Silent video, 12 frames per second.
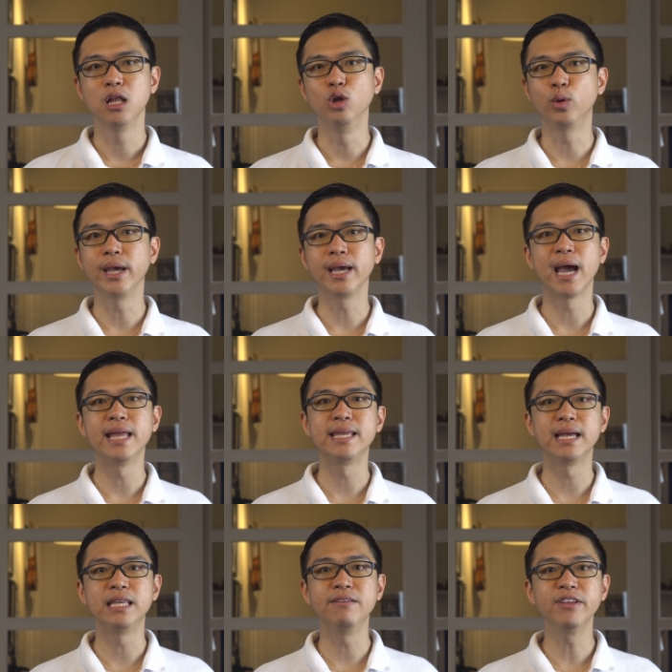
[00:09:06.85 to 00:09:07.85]
looking at
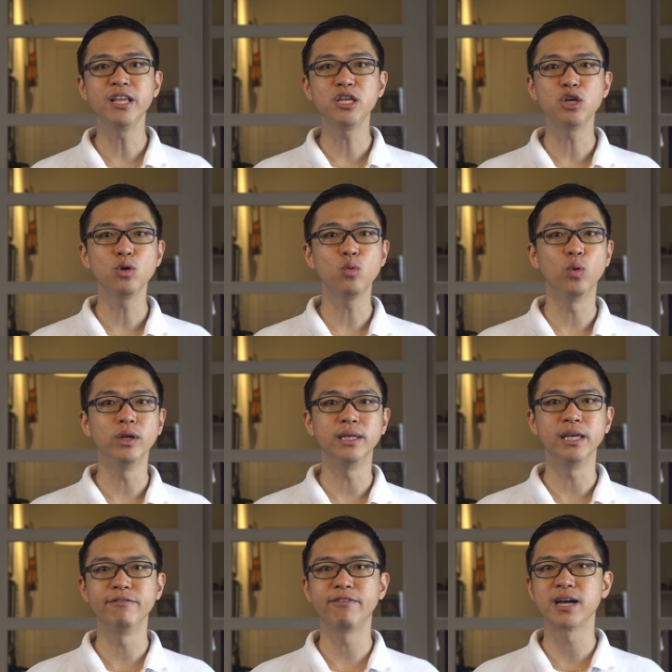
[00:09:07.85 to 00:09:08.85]
their dividend yield would
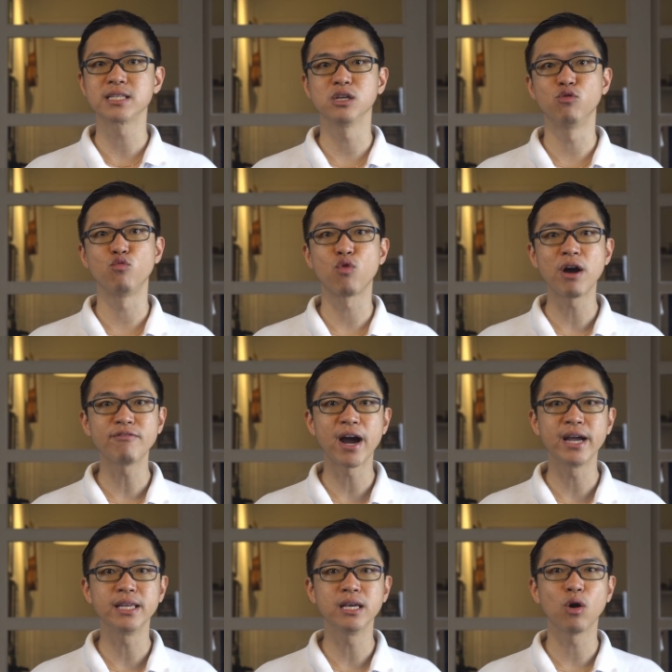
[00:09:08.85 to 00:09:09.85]
give us a rough
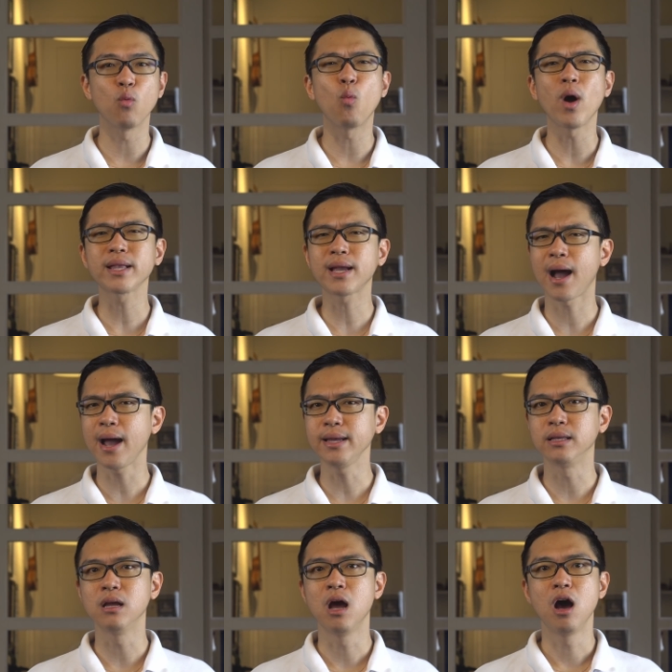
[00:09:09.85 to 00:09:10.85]
idea on what
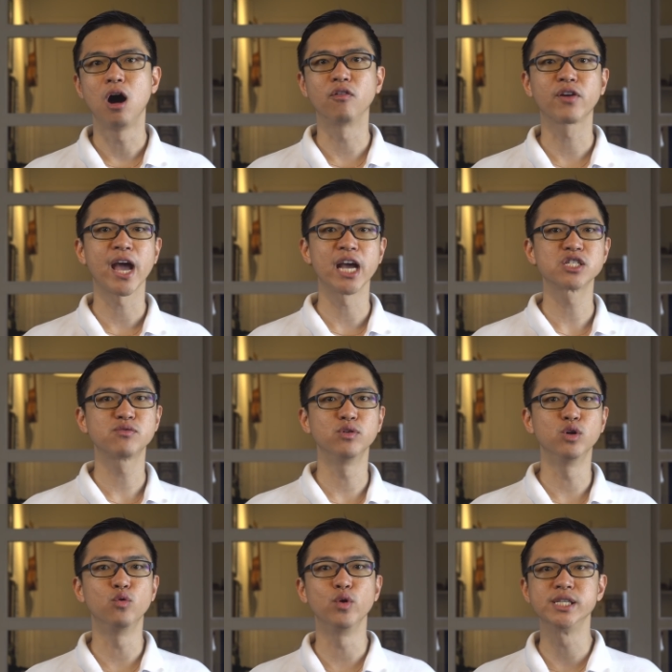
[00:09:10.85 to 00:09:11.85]
kind of cash
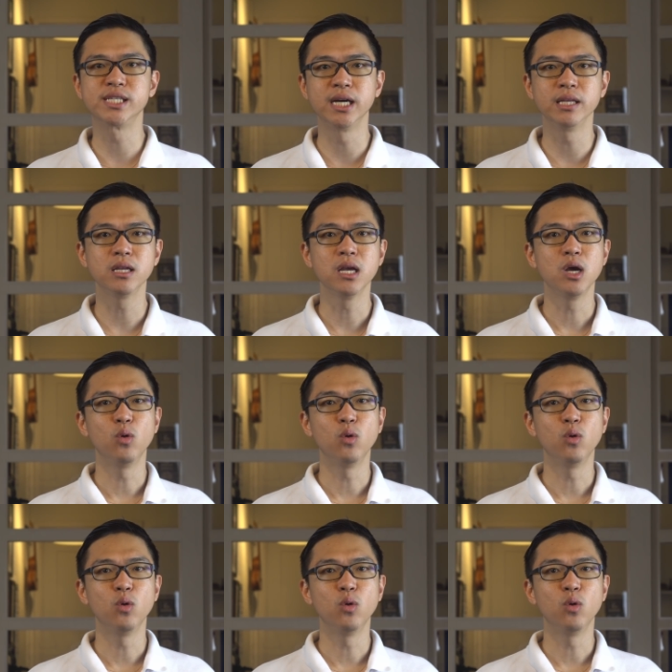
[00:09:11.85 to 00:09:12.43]
flow return